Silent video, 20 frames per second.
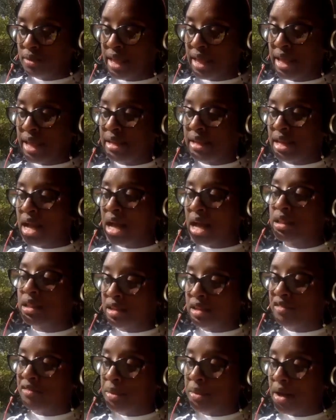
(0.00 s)
like not
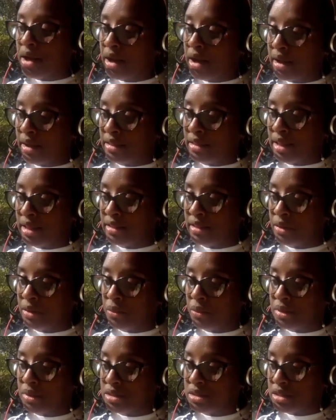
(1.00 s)
leave behind that there was